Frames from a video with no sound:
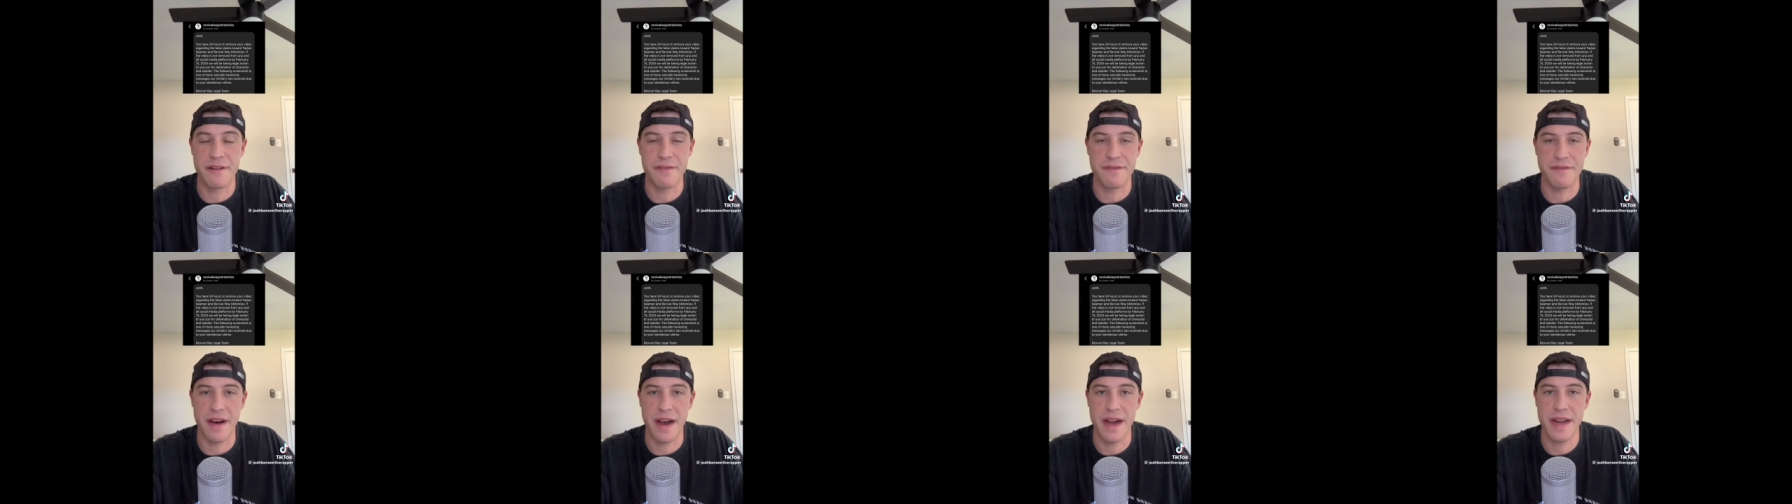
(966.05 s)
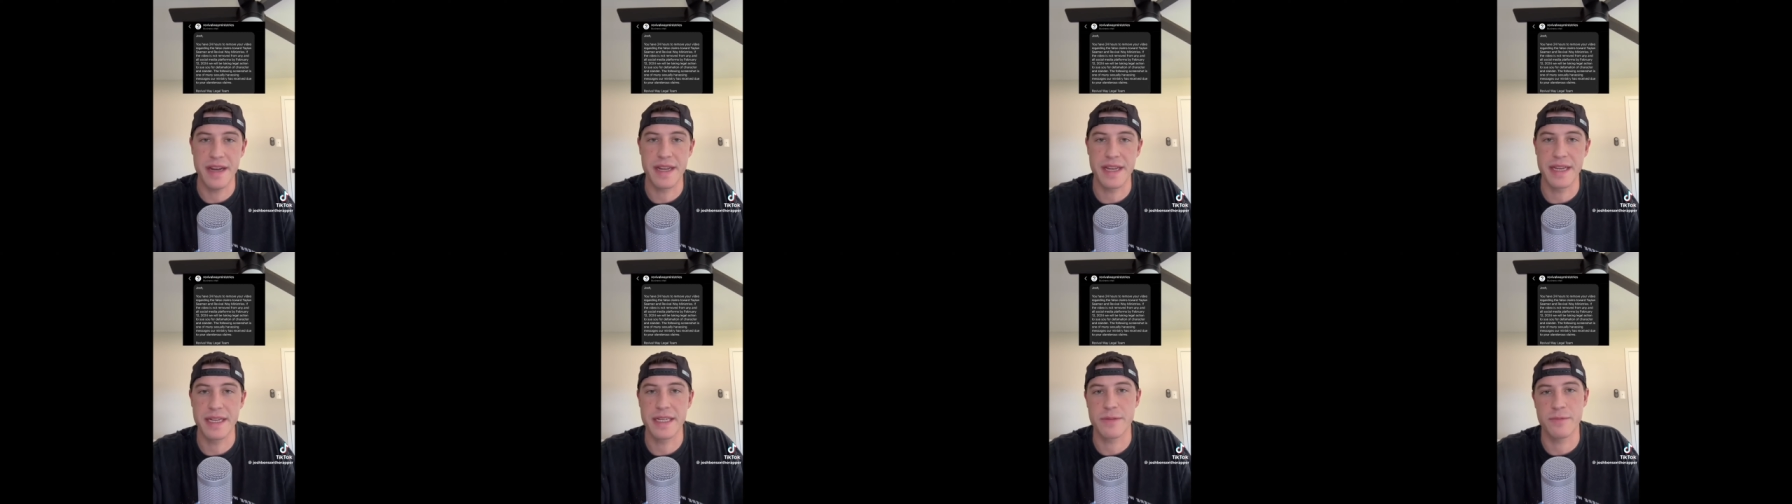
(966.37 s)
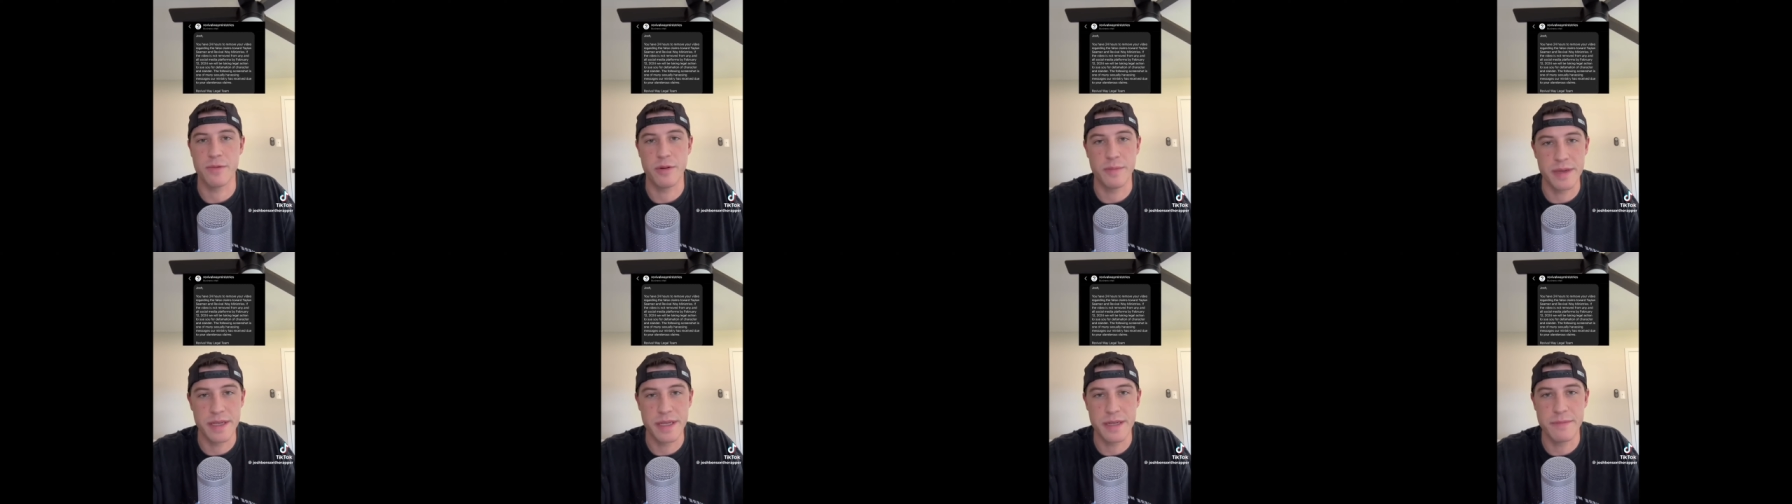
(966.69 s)
findings will
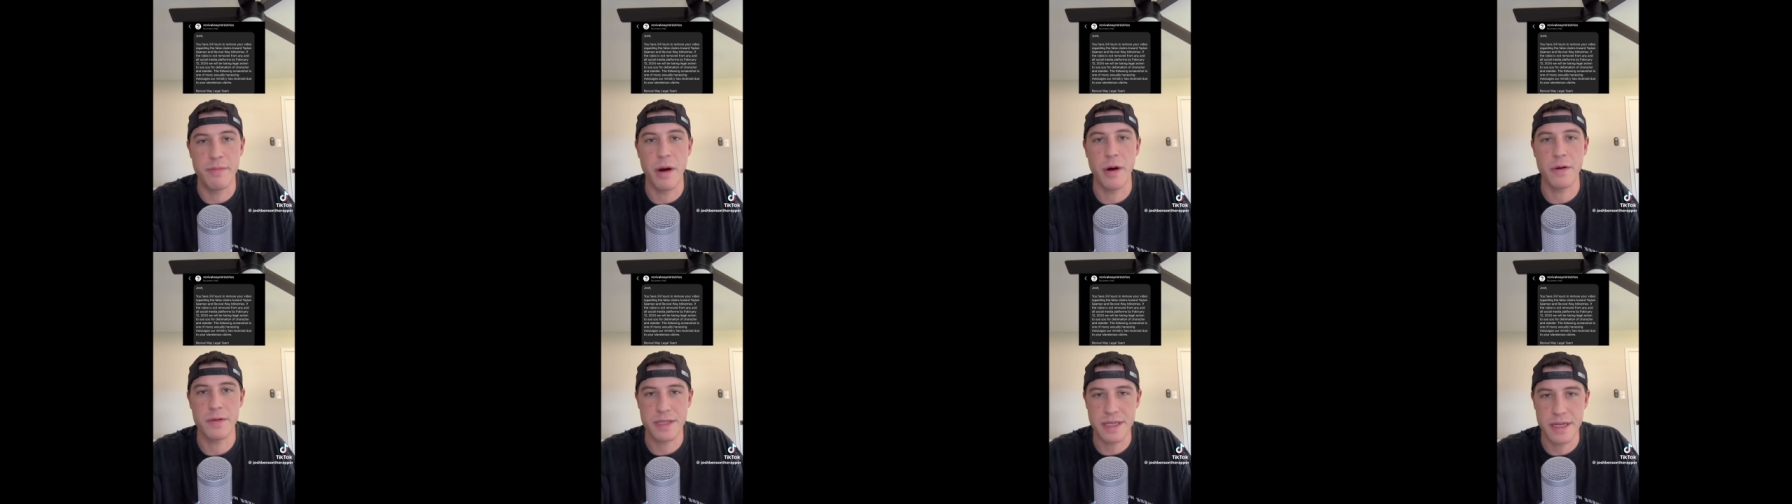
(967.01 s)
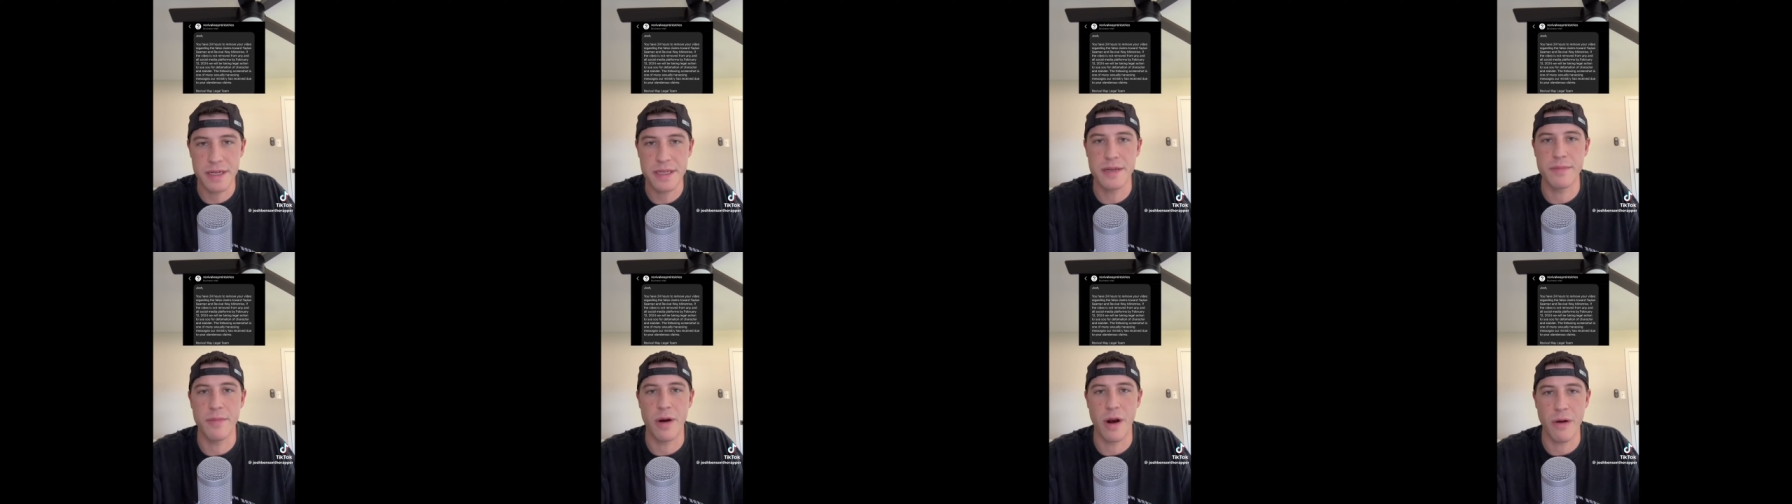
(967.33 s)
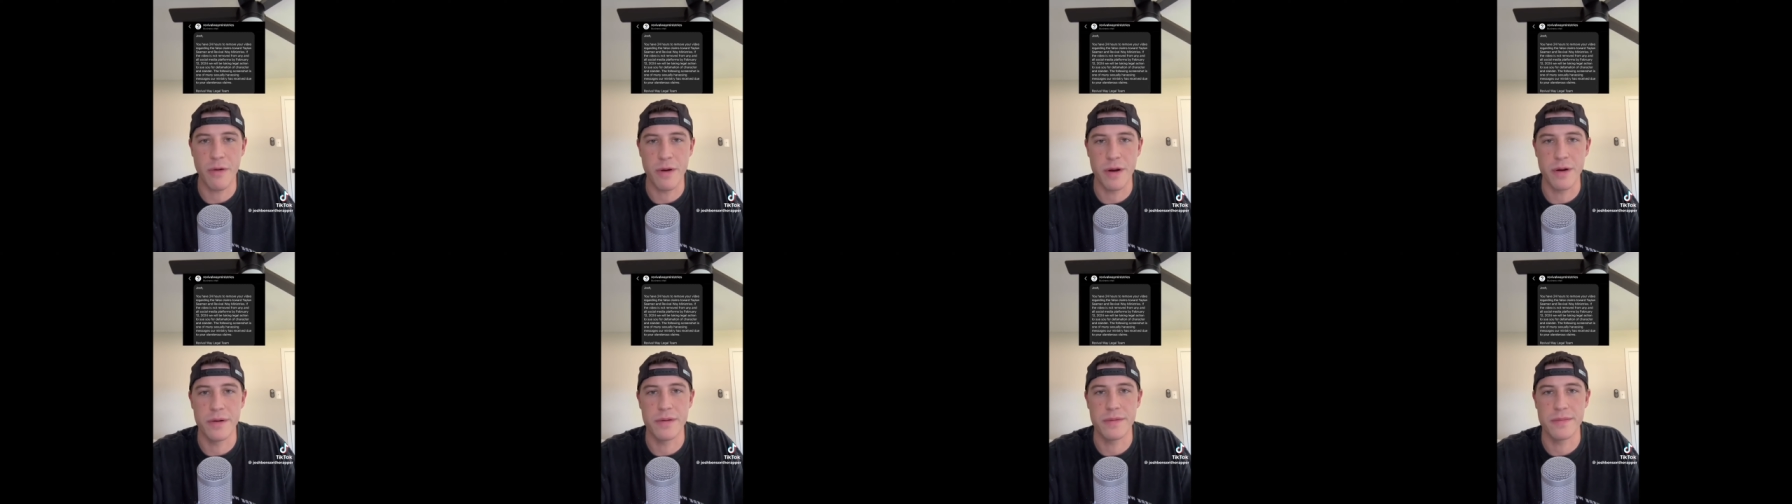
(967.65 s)
be posted
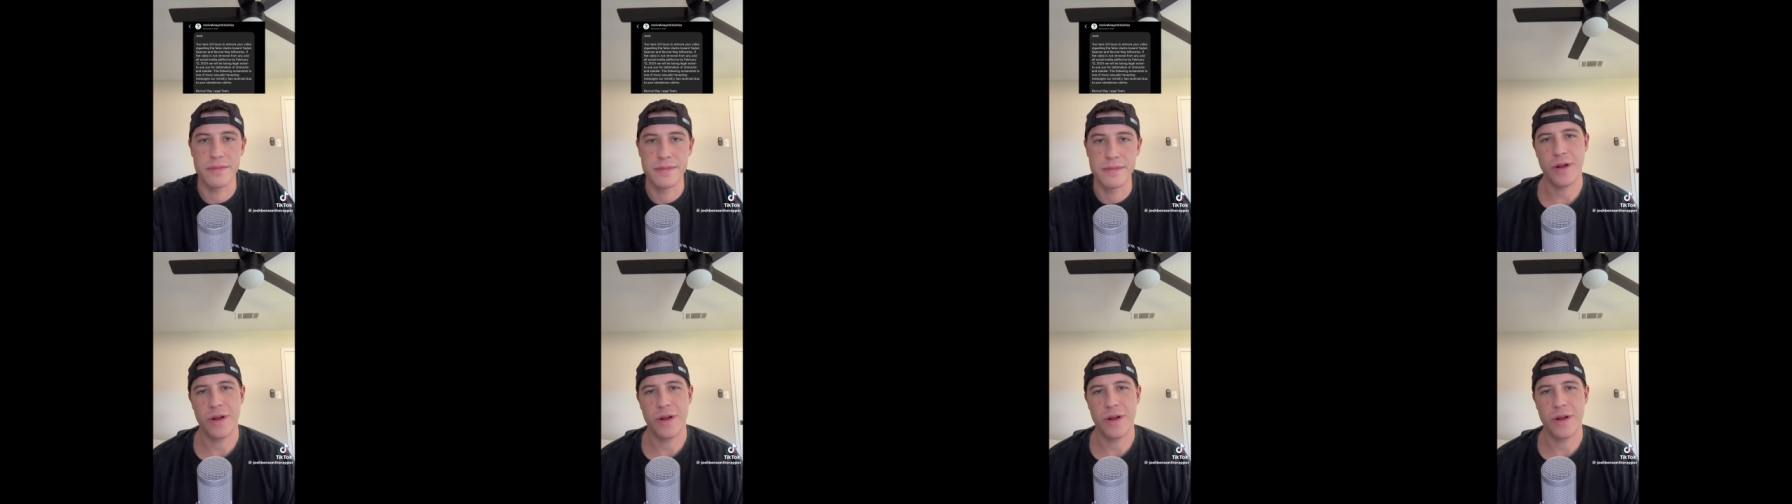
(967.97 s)
tomorrow.